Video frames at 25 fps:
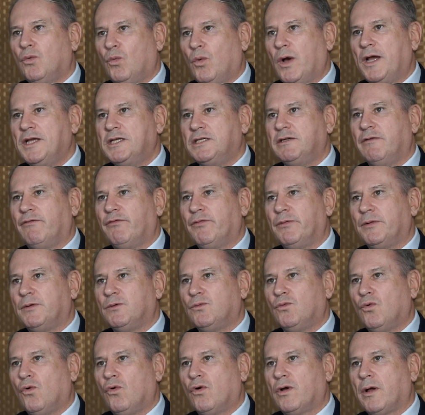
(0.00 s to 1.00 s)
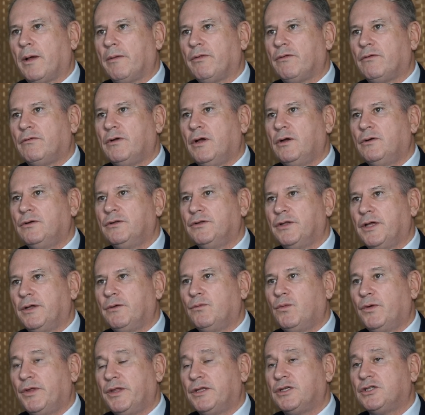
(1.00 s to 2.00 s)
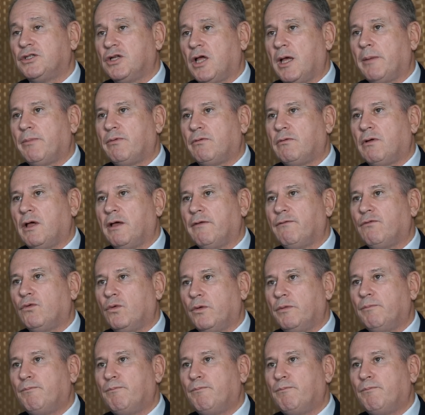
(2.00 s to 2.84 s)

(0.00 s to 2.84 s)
waiting for them to walk up the road, and then with a sniper rifle,